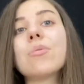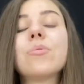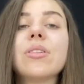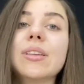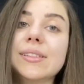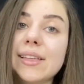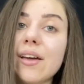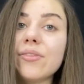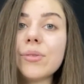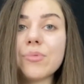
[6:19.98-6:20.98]
With the
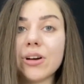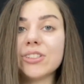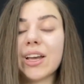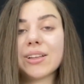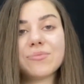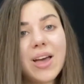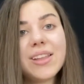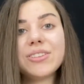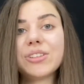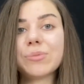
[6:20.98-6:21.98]
Zephyr Project
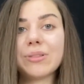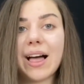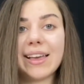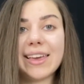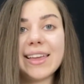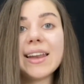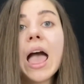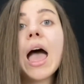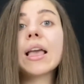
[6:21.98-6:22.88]
Manager plugin,